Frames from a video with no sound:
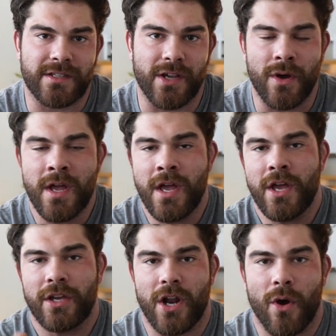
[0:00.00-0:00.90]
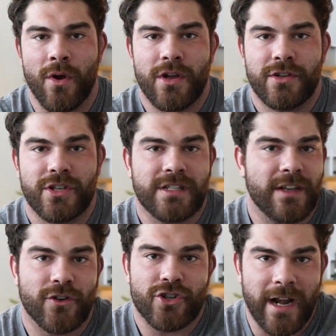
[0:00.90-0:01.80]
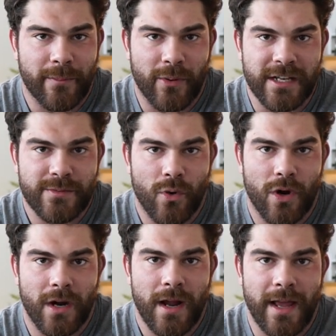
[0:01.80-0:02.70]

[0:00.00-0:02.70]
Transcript: So, you know, just if you're trying to press more